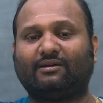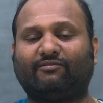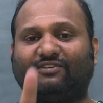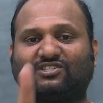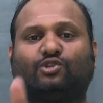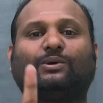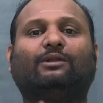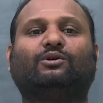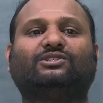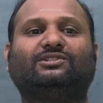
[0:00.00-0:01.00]
First
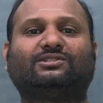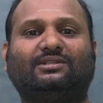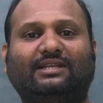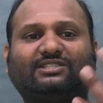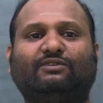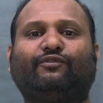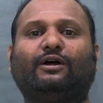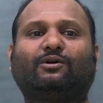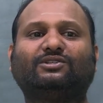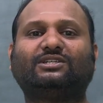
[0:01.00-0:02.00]
12 questions. Next 4
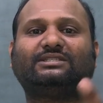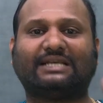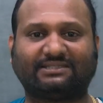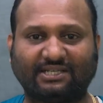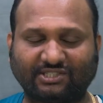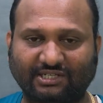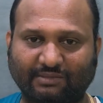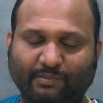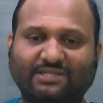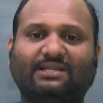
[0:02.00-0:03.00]
questions,
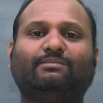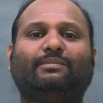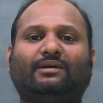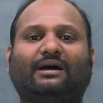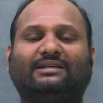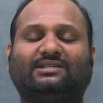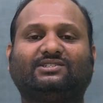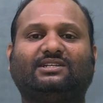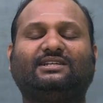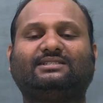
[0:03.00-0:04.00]

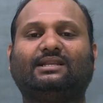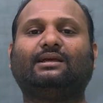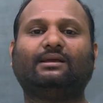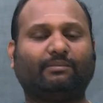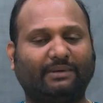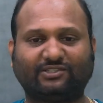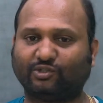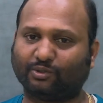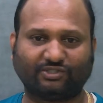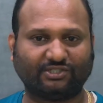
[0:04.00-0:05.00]
assertion-reason
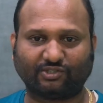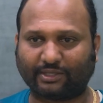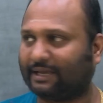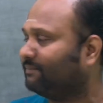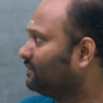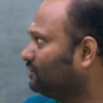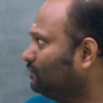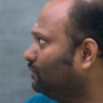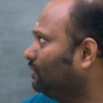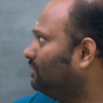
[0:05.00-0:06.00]
based questions. Okay,
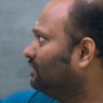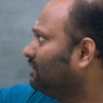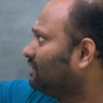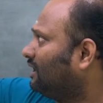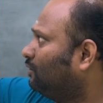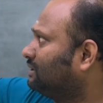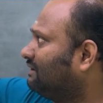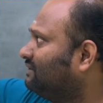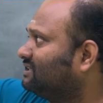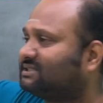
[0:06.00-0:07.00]
you know, out
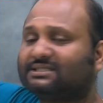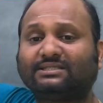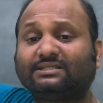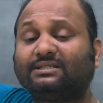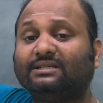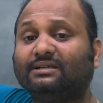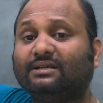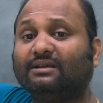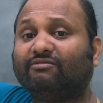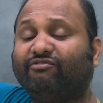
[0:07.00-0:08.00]
of this
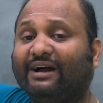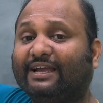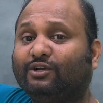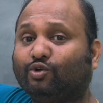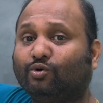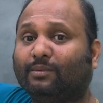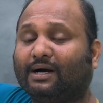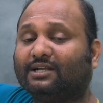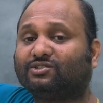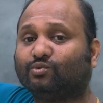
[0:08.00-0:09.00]
5 2
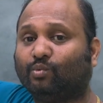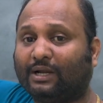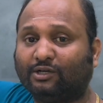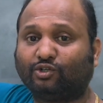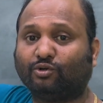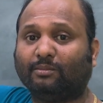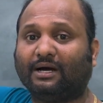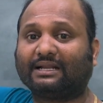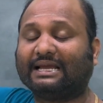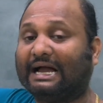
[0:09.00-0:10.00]
marks, 1 2
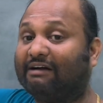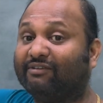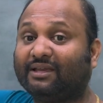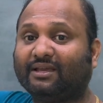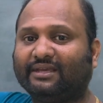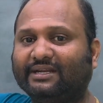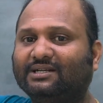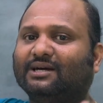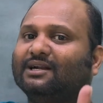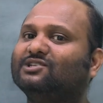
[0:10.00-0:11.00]
mark having
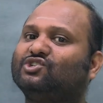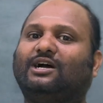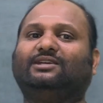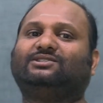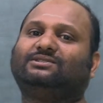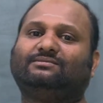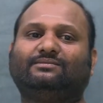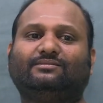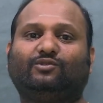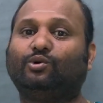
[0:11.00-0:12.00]
internal choice.
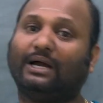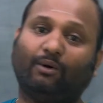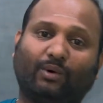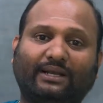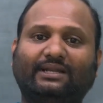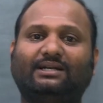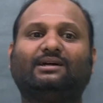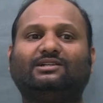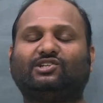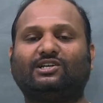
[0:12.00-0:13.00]
You have one
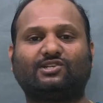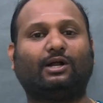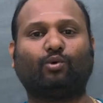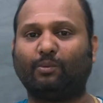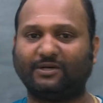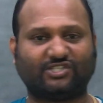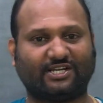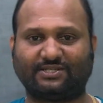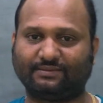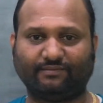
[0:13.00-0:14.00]
internal choice, not open
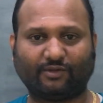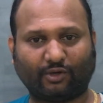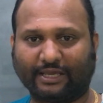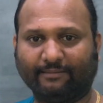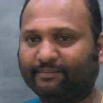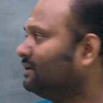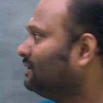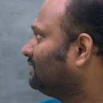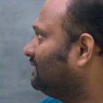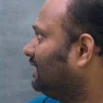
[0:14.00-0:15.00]
choice. Okay,
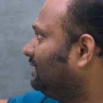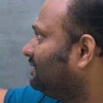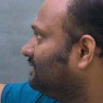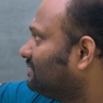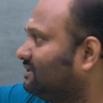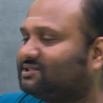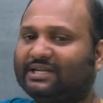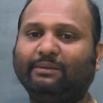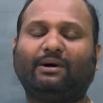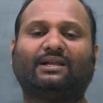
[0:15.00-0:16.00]
then these
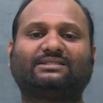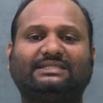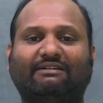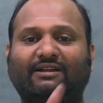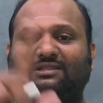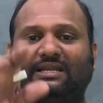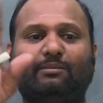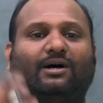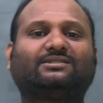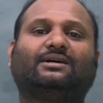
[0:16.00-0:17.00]
3 marks, 7 3
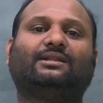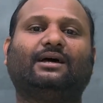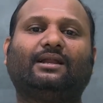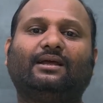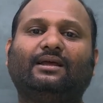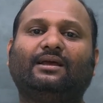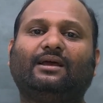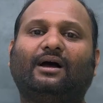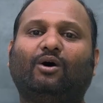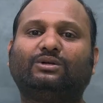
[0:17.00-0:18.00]
marks are there.
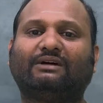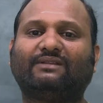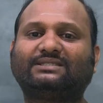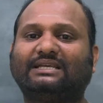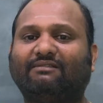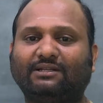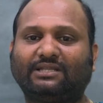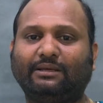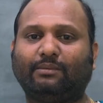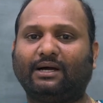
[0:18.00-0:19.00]
Out of the 7
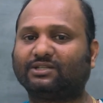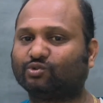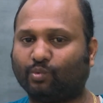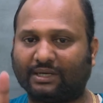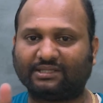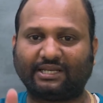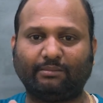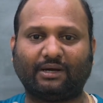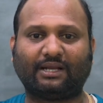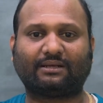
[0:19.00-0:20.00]
3 marks, 1 3
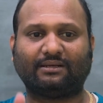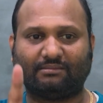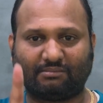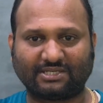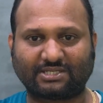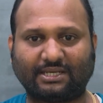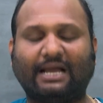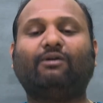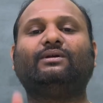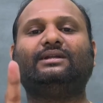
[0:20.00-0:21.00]
mark must
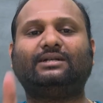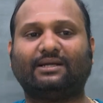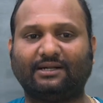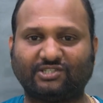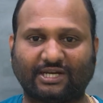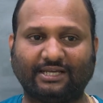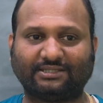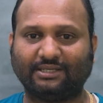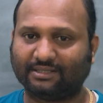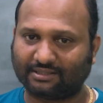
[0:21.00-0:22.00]
have internal choice.
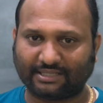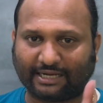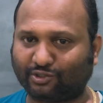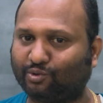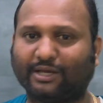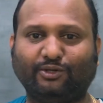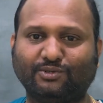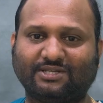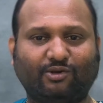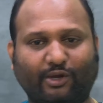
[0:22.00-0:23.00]
That you can
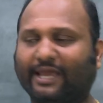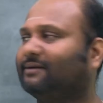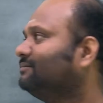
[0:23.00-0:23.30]
use it. Okay.